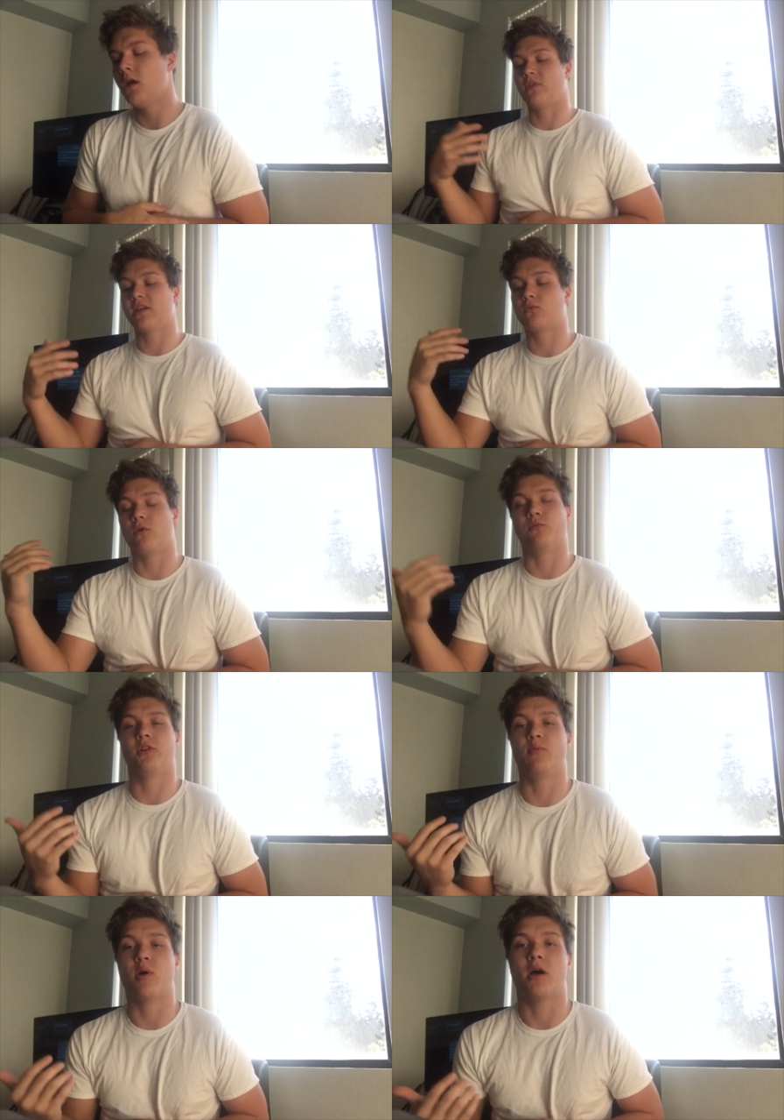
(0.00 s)
So that's one
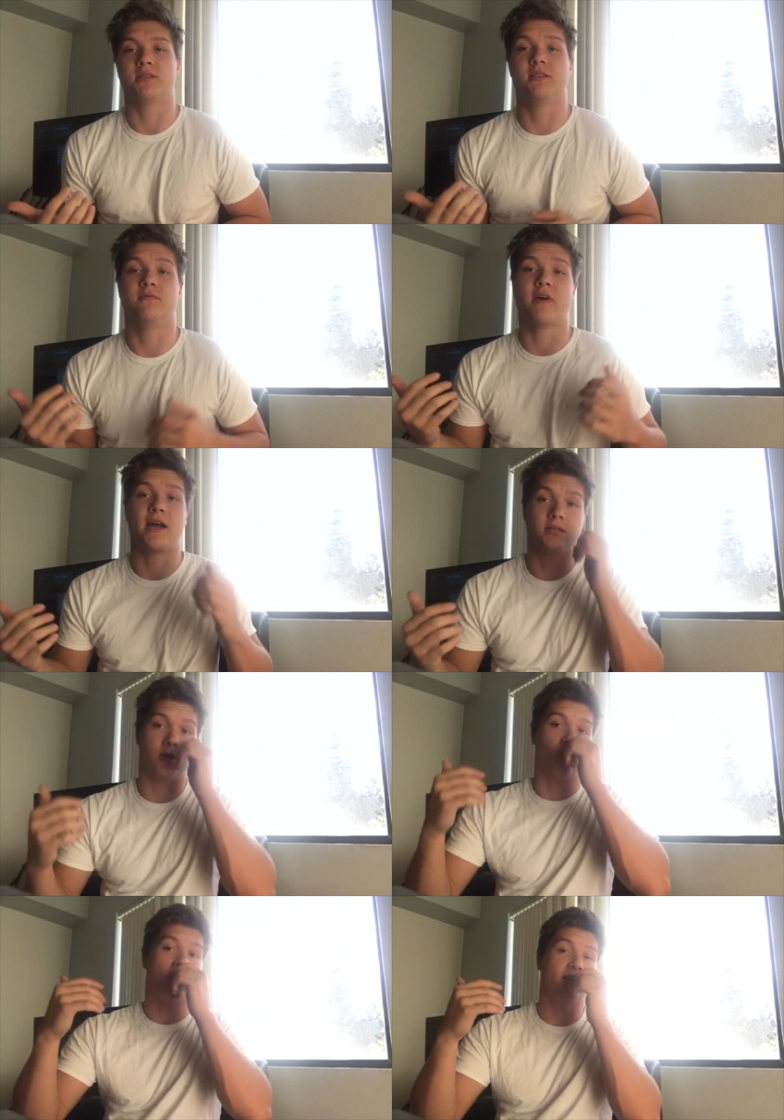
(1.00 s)
really positive
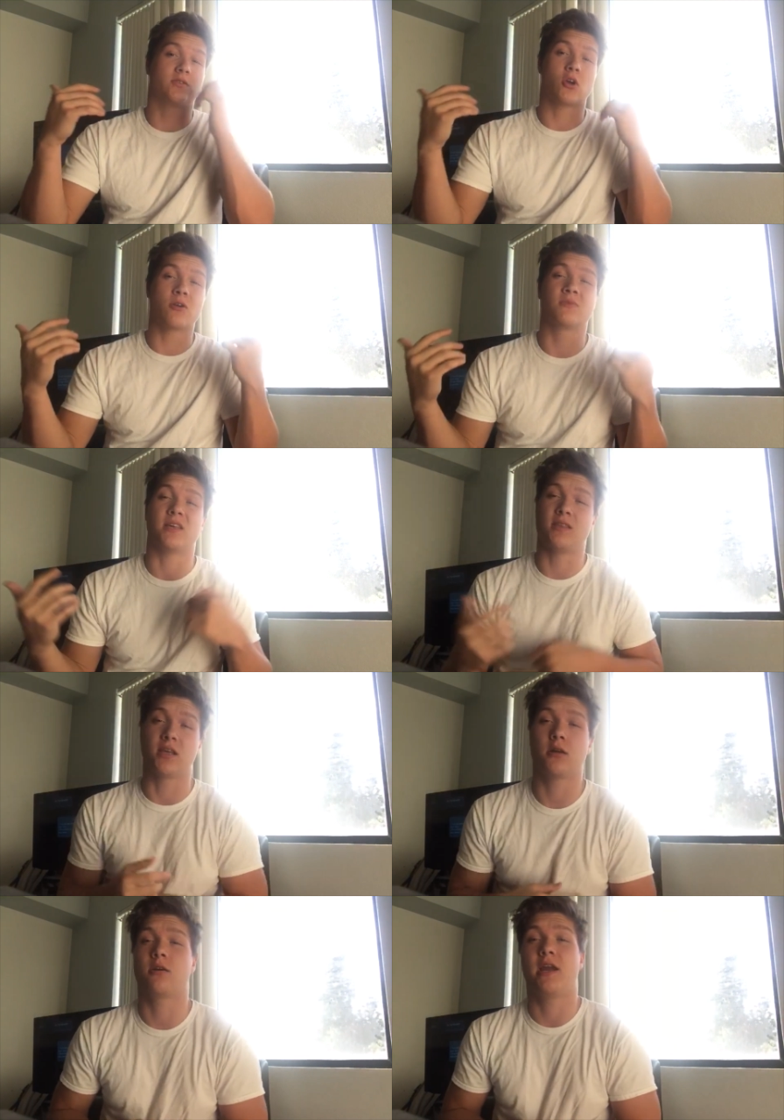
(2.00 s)
factor and why SARMs, I
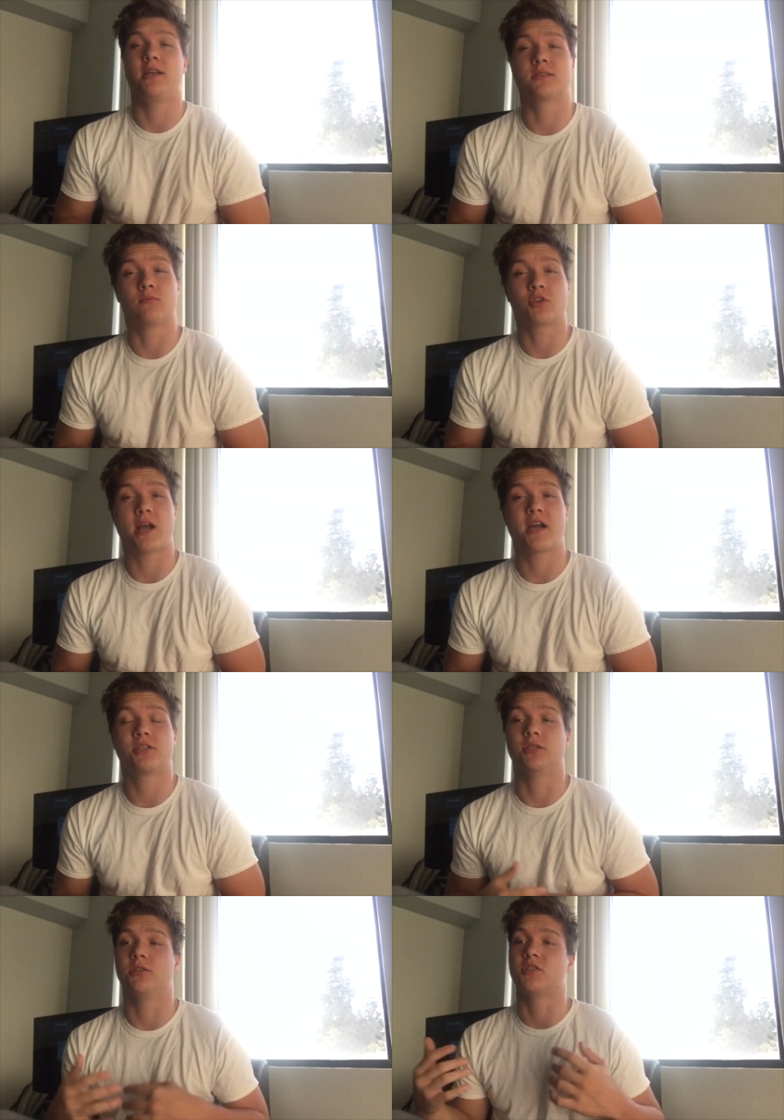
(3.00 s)
think, are gaining some
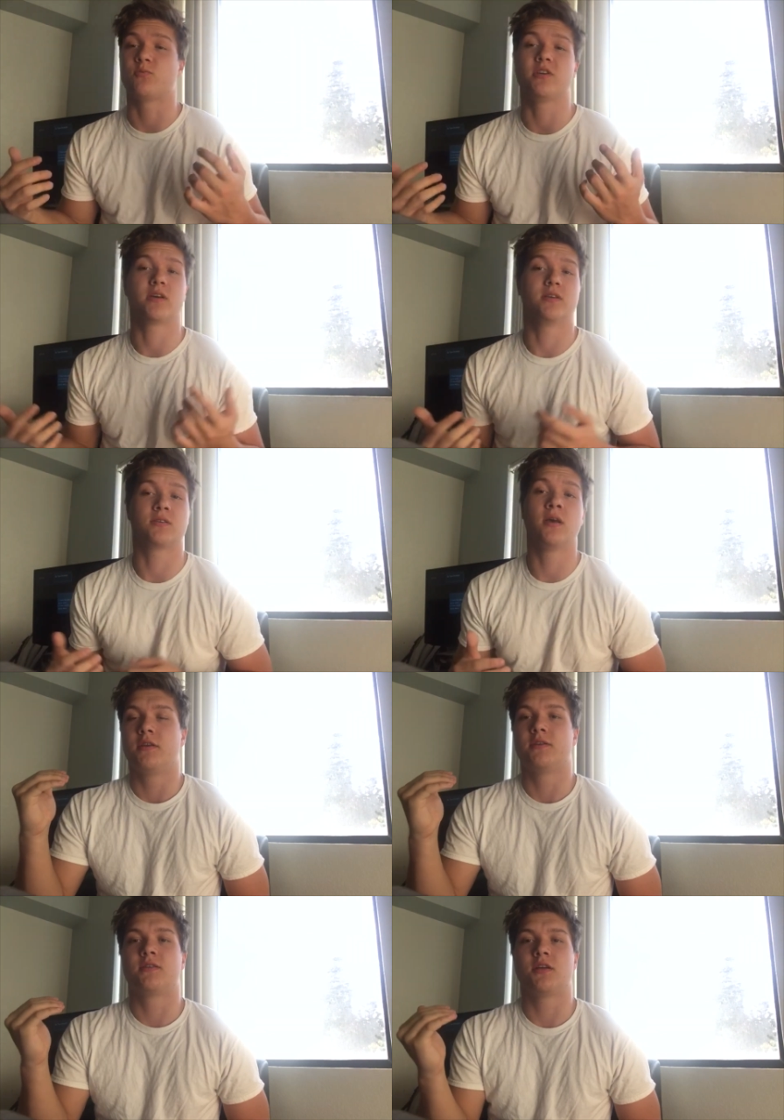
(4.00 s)
traction, just because
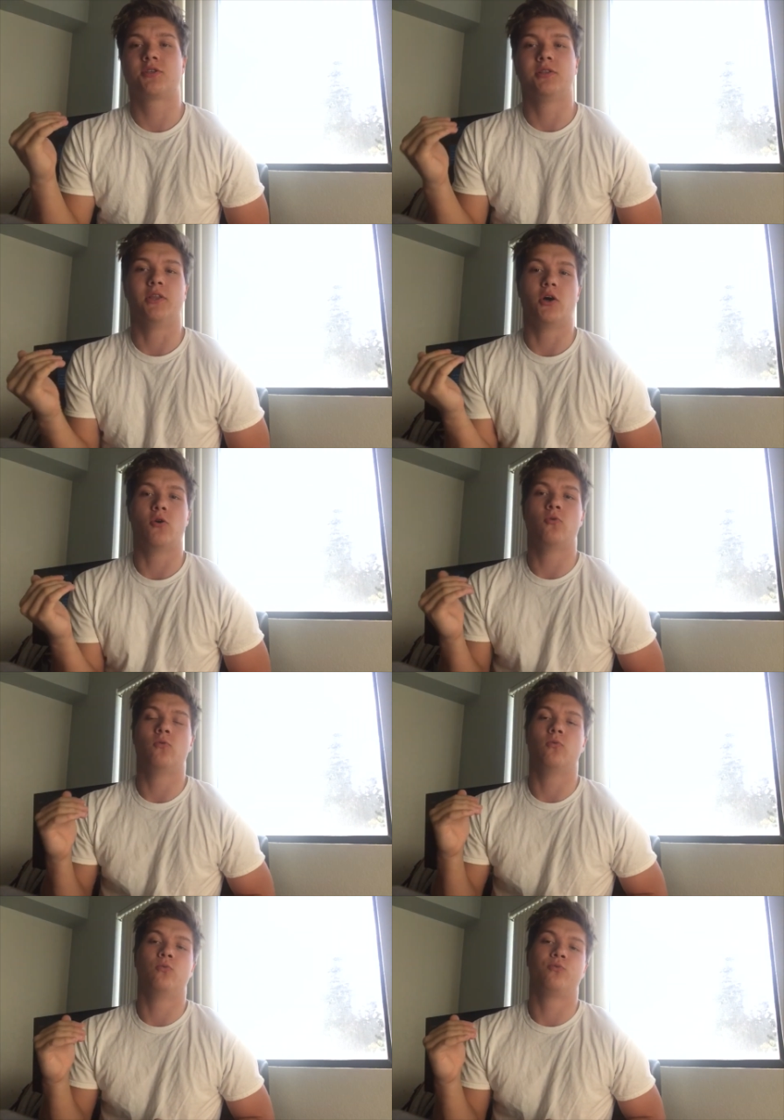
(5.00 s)
there's such
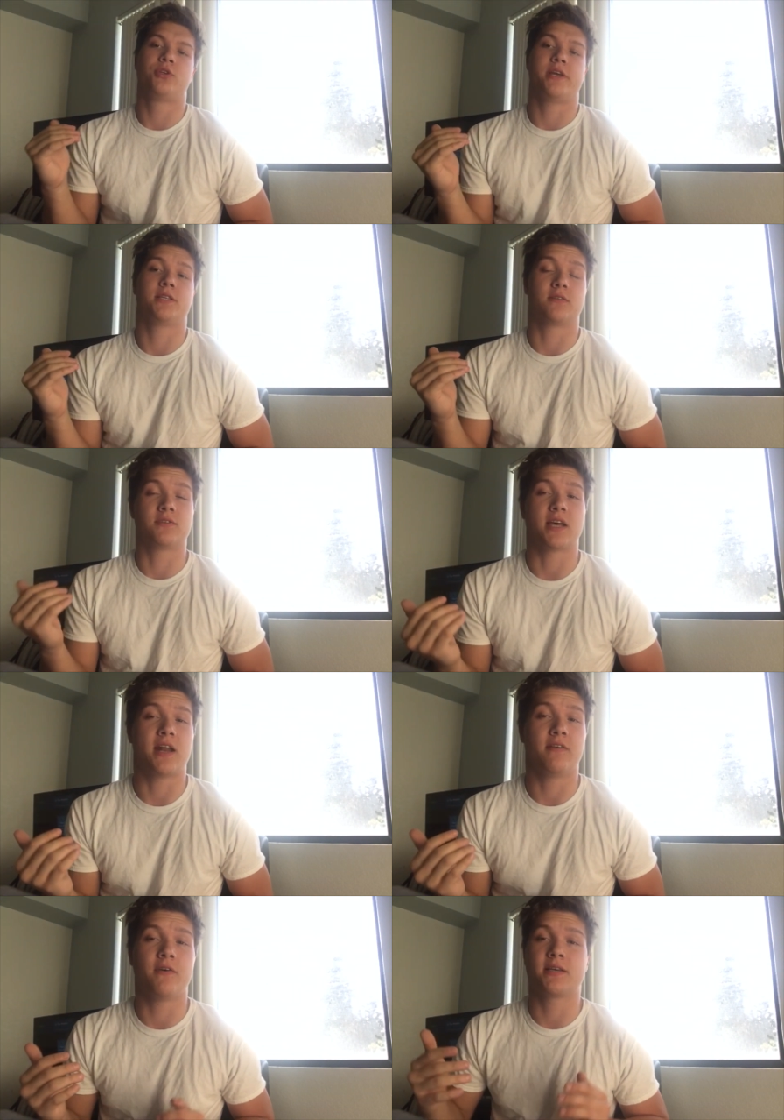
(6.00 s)
low chance of
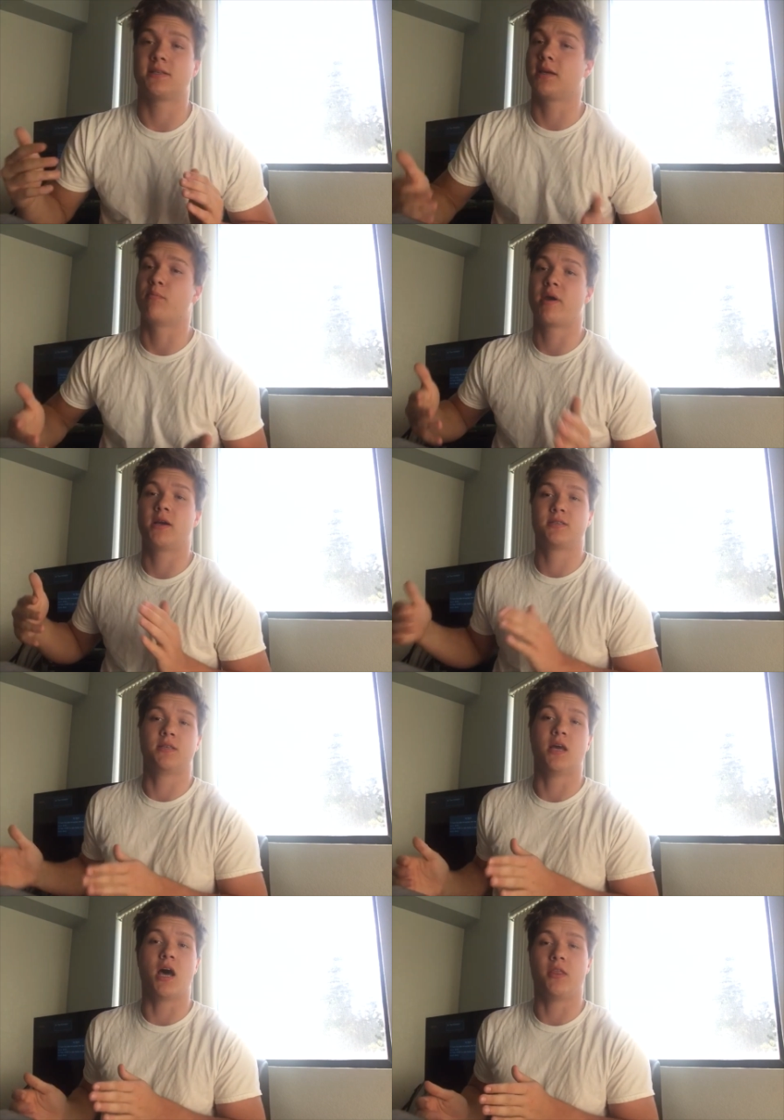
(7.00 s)
side effects in
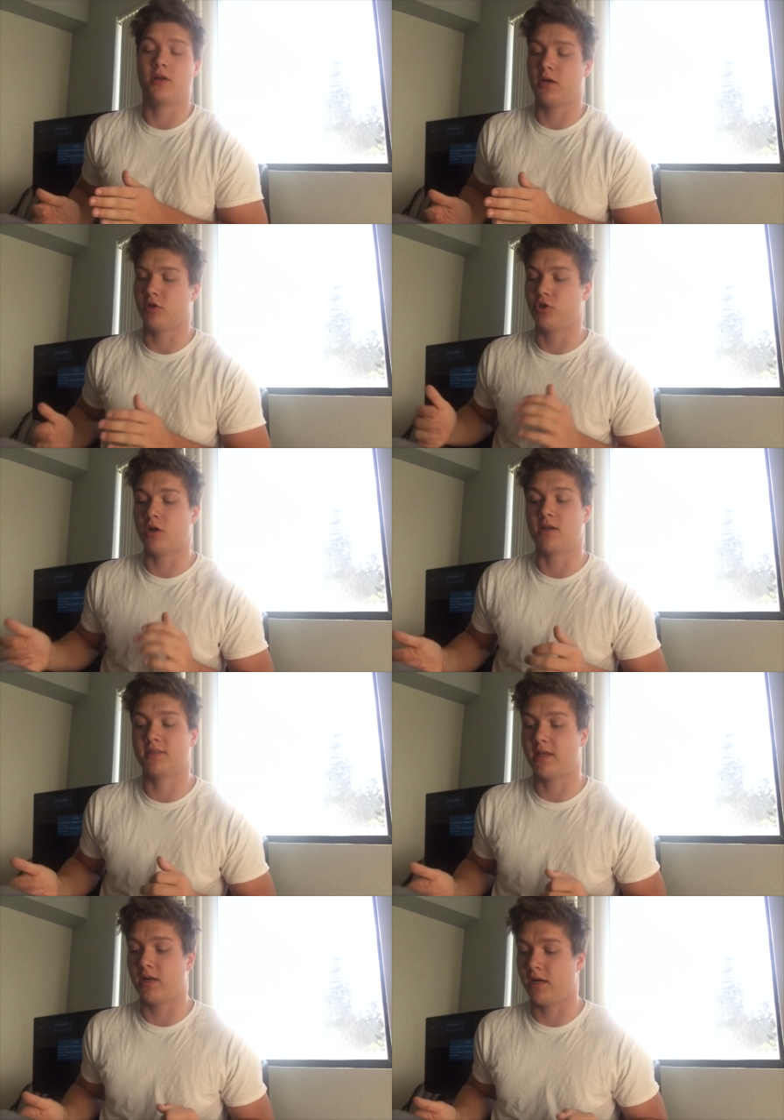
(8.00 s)
comparison to other
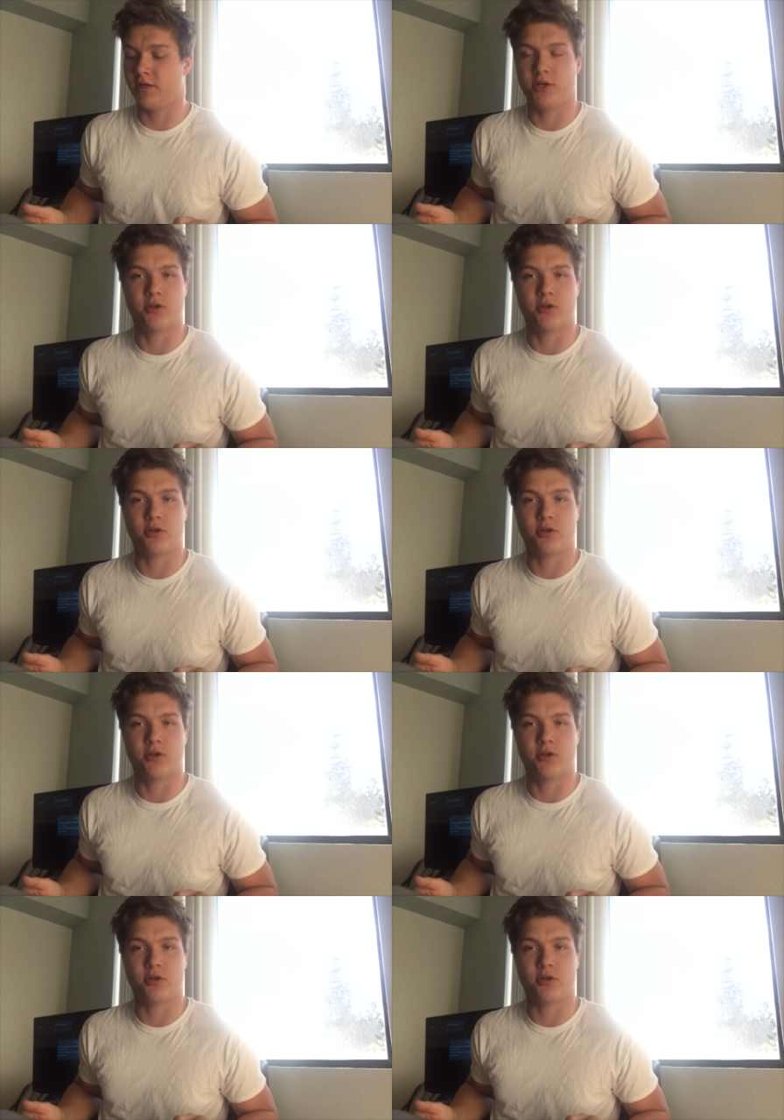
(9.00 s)
drugs that are,